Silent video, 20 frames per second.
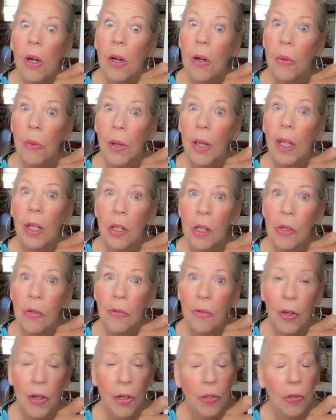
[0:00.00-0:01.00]
regular
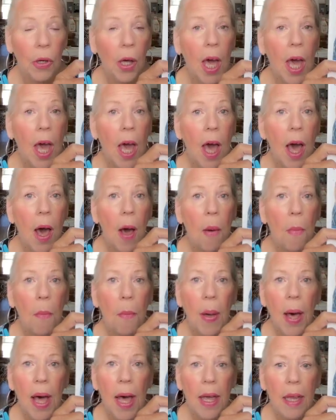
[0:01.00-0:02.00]
folk.
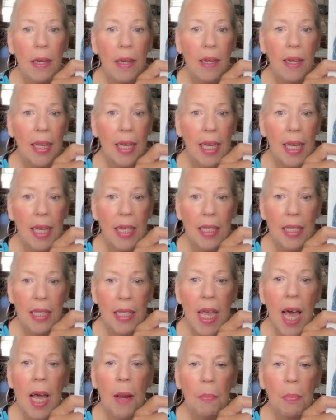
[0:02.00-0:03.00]
But it's
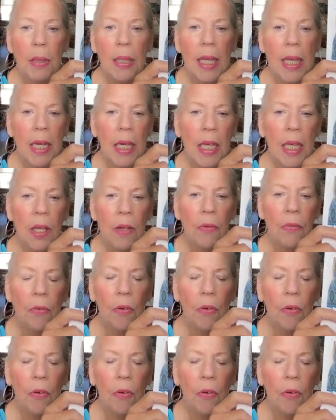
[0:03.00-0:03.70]
got plenty of